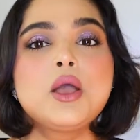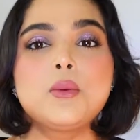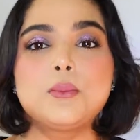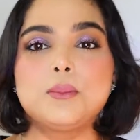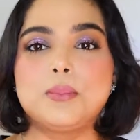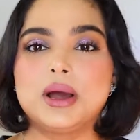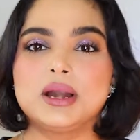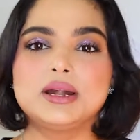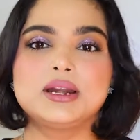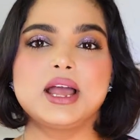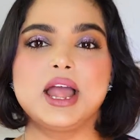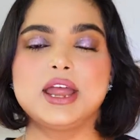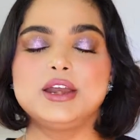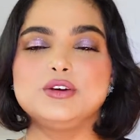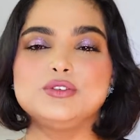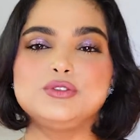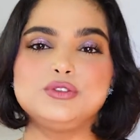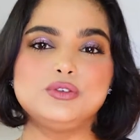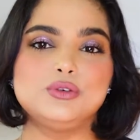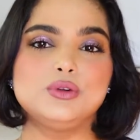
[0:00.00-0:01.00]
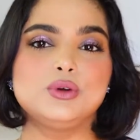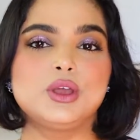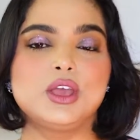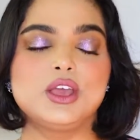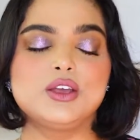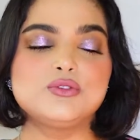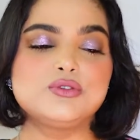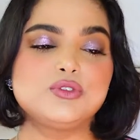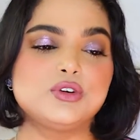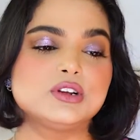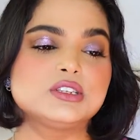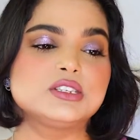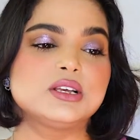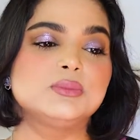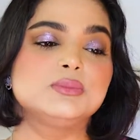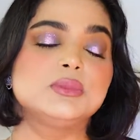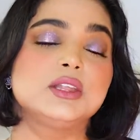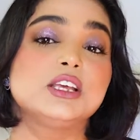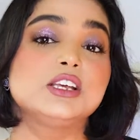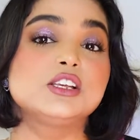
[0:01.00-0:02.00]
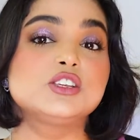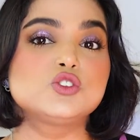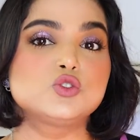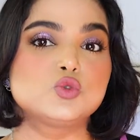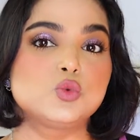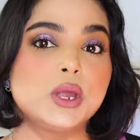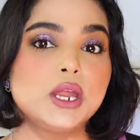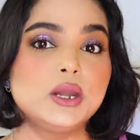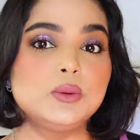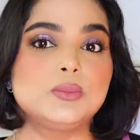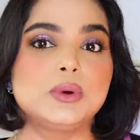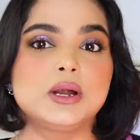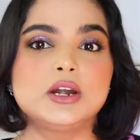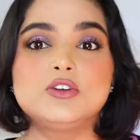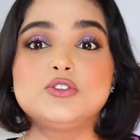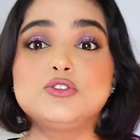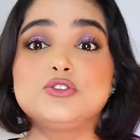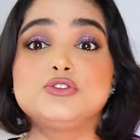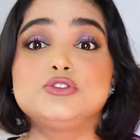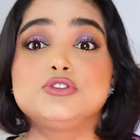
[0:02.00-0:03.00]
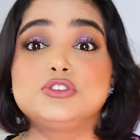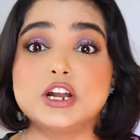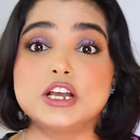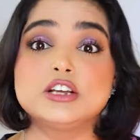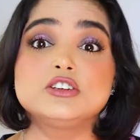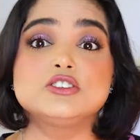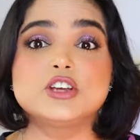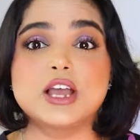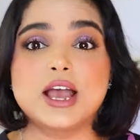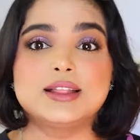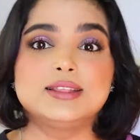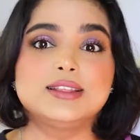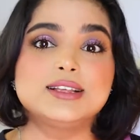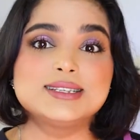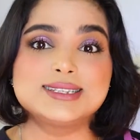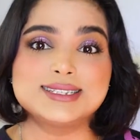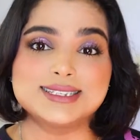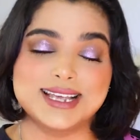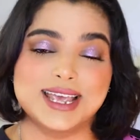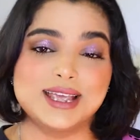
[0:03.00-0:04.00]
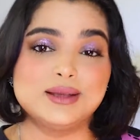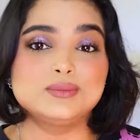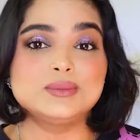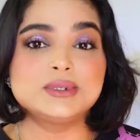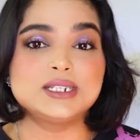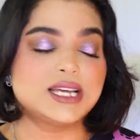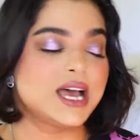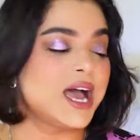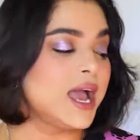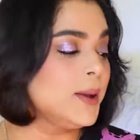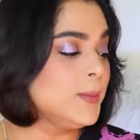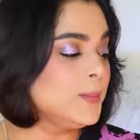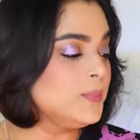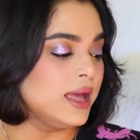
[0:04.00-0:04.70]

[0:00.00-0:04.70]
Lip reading: but kind of looking for something sweet but fresh at the same time,